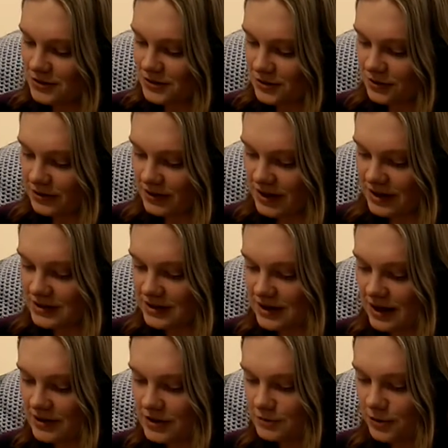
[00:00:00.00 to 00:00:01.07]
so let's
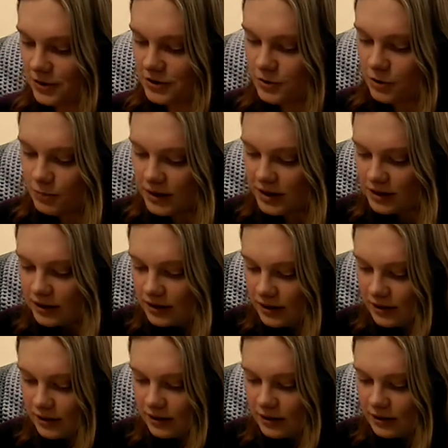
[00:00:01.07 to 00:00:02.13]
get this box open
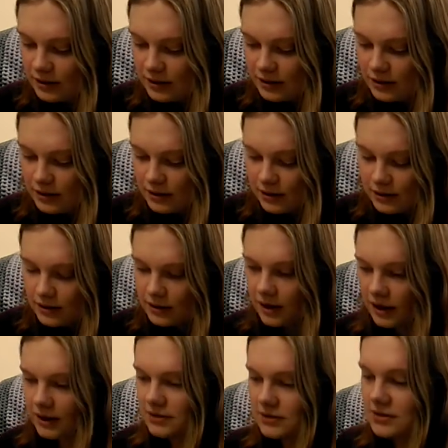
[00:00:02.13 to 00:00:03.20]

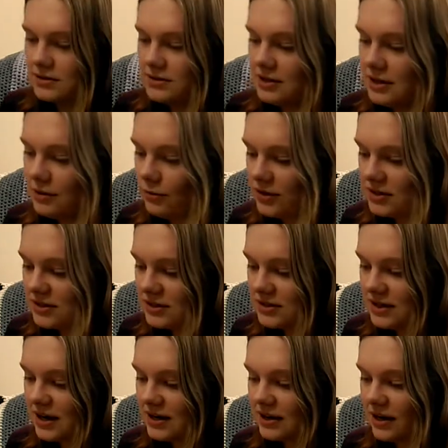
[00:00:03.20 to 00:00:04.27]
and see what's
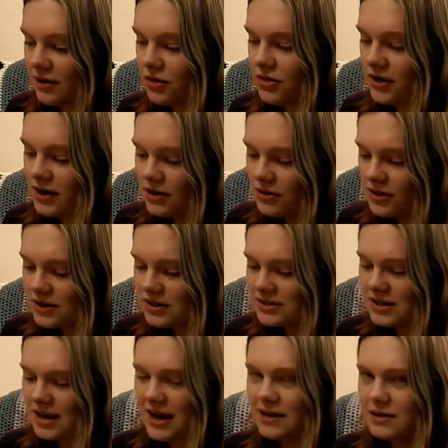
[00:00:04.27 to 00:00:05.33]
inside. I think they
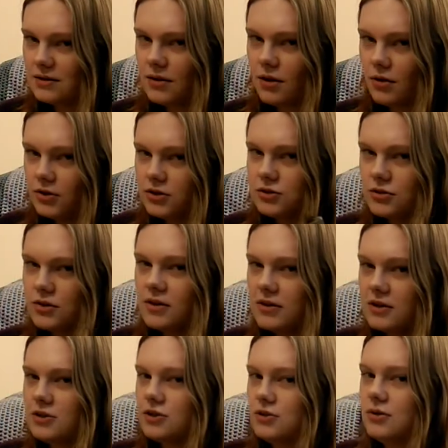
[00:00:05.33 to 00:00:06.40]
said also that
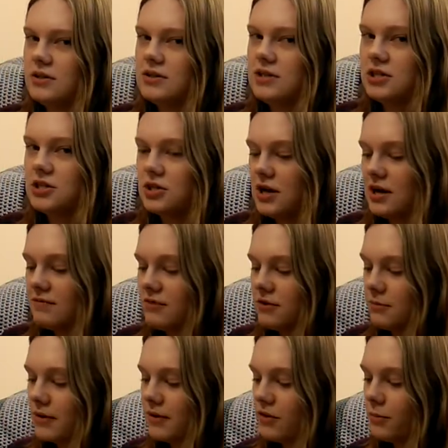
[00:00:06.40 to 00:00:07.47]
they do a t-shirt every
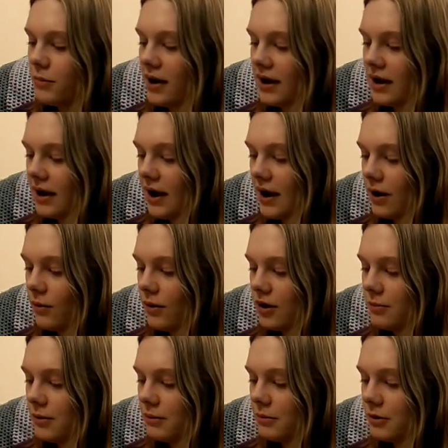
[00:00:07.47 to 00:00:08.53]
month, but I can't quite
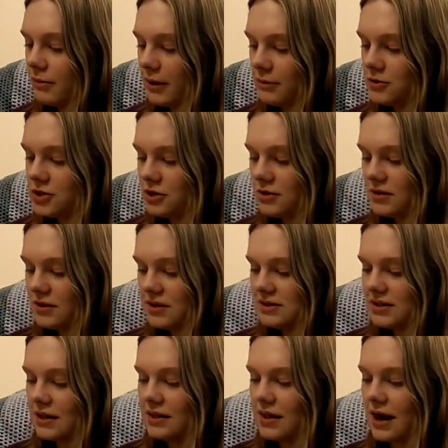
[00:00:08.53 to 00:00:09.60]
remember, but I'm sure they
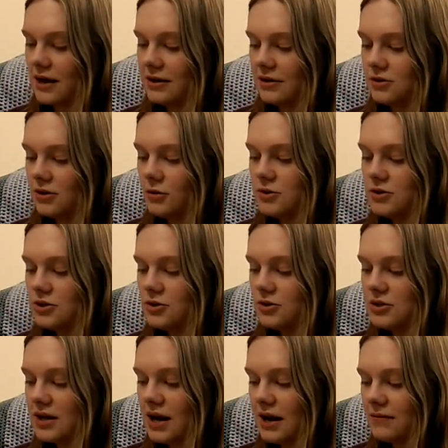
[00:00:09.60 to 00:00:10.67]
said that. And it's always
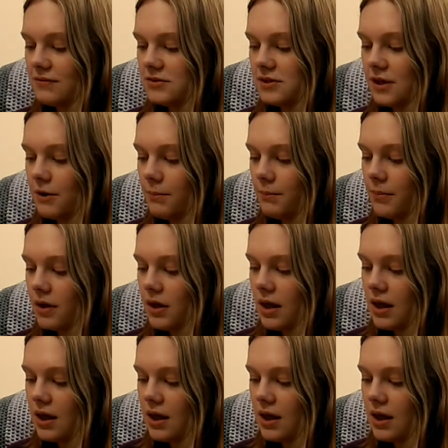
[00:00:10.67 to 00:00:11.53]
good to have some